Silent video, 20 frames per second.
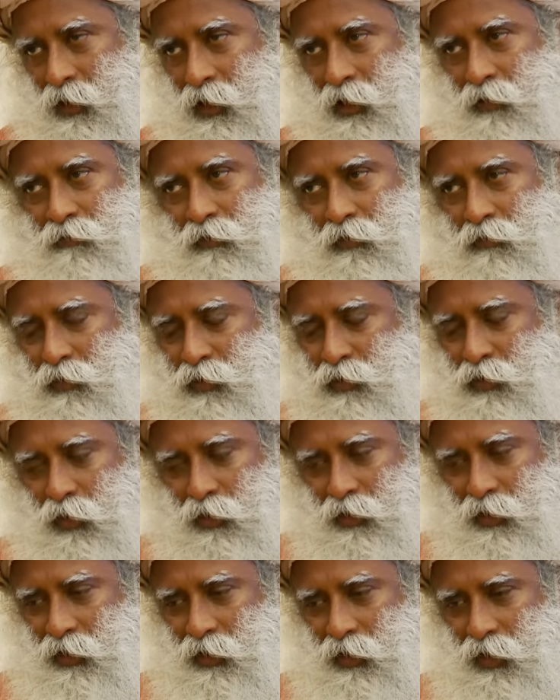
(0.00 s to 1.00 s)
If it was
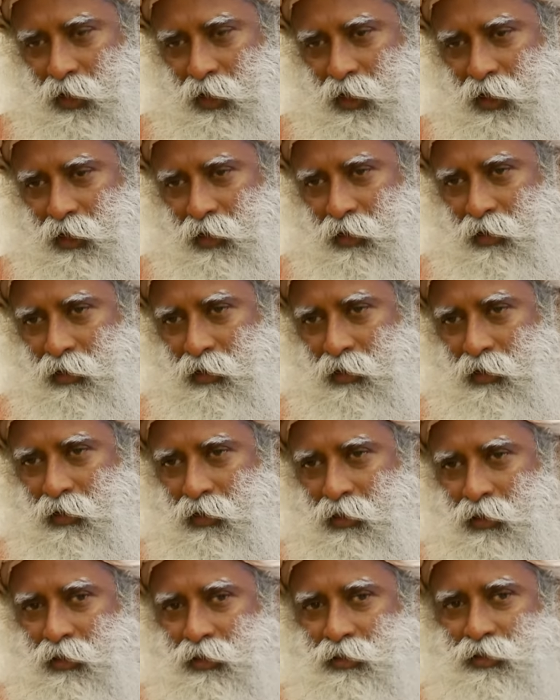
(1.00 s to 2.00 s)
not here,
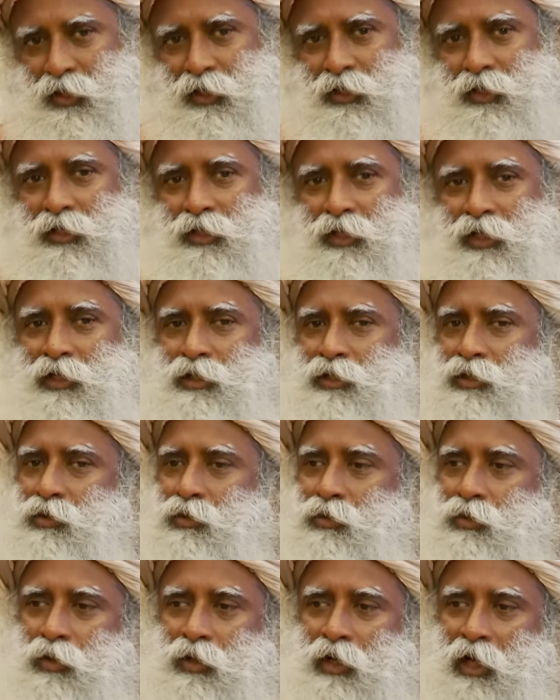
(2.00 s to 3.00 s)
certain things
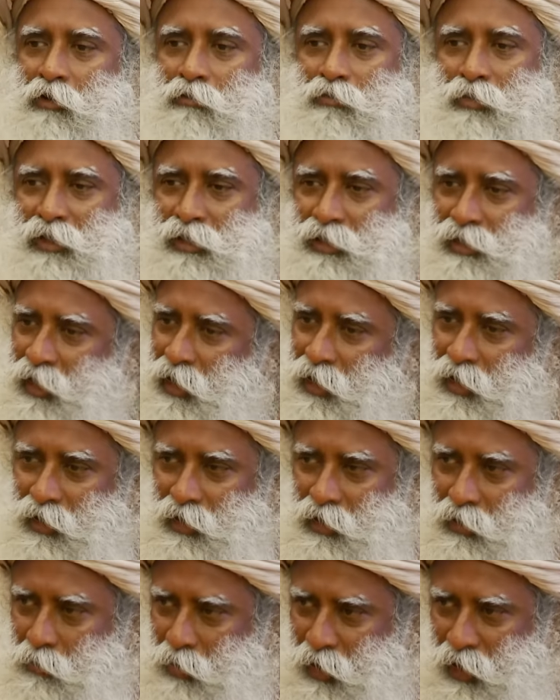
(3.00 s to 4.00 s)
could not have been said
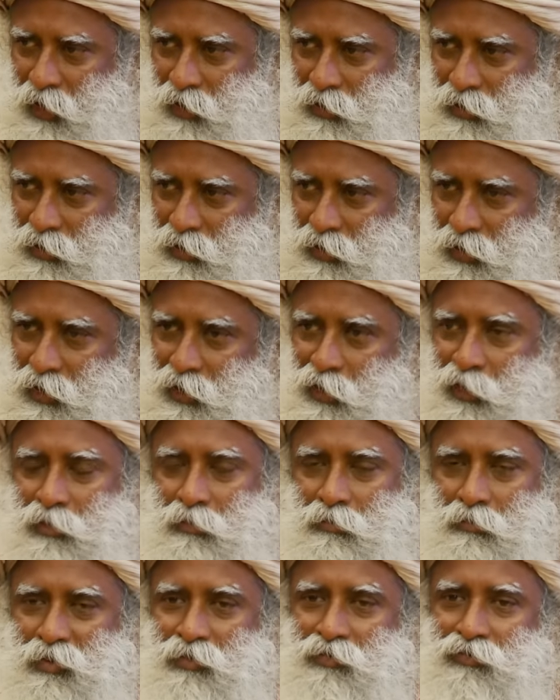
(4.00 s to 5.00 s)
in the past
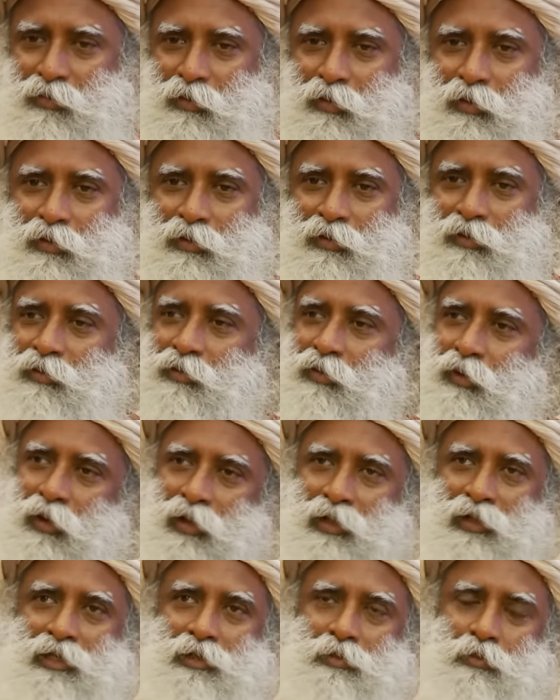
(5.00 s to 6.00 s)
before
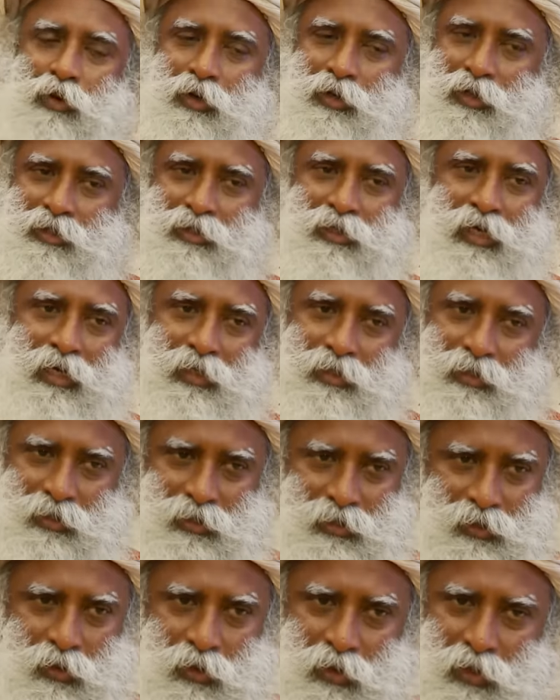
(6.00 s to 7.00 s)
all this modern science
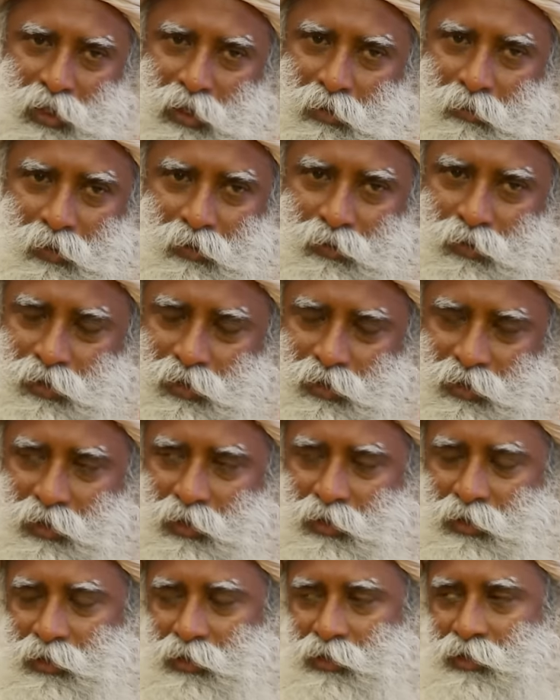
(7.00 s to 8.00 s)
is talking about these
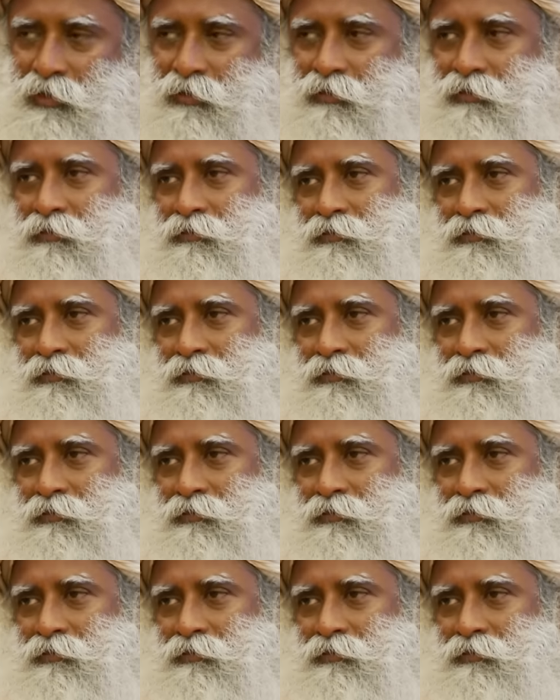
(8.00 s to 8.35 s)
things.